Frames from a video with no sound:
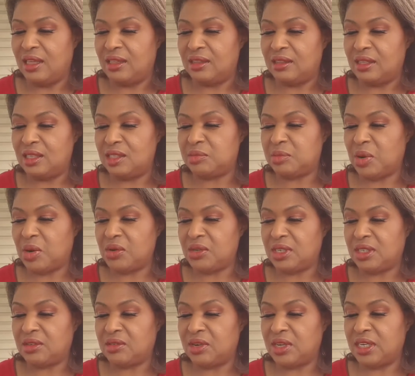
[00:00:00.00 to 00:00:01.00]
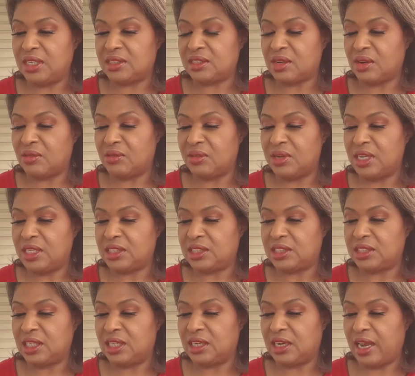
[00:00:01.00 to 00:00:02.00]
These potent ingredients are rich
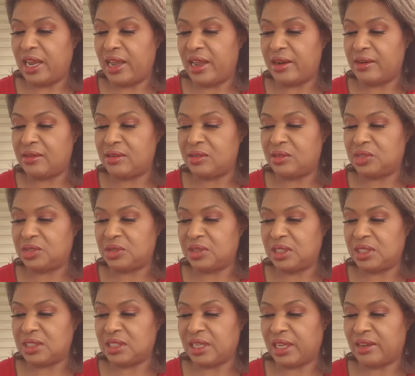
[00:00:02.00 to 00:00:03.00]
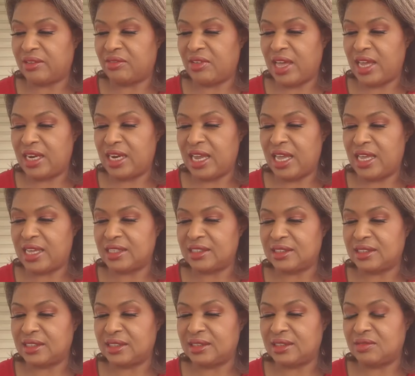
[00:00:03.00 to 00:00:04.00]
in hair nutrients like fatty
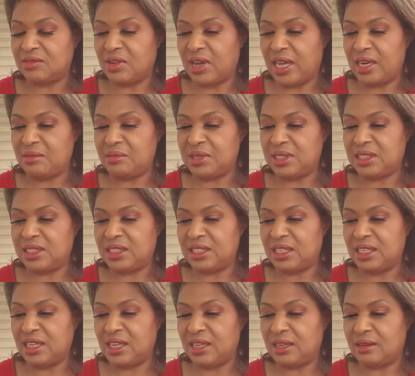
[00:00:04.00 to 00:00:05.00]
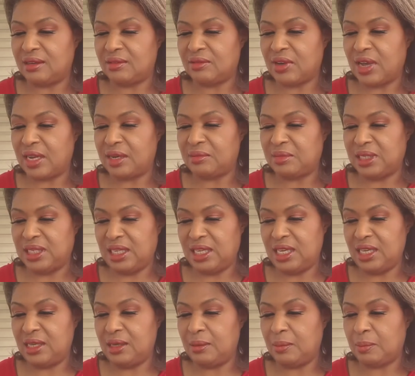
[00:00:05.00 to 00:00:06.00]
acids, vitamin C, and vitamin
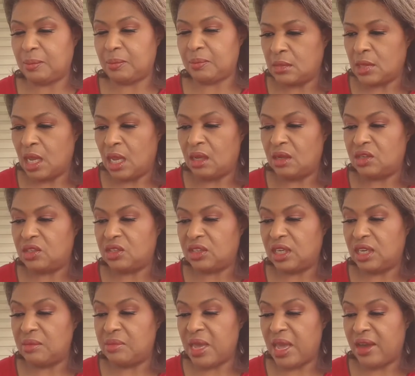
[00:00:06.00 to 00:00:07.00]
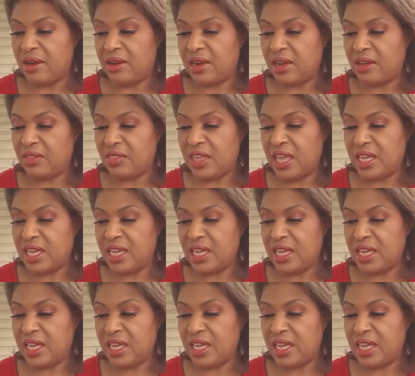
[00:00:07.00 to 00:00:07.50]
E to keep hair healthy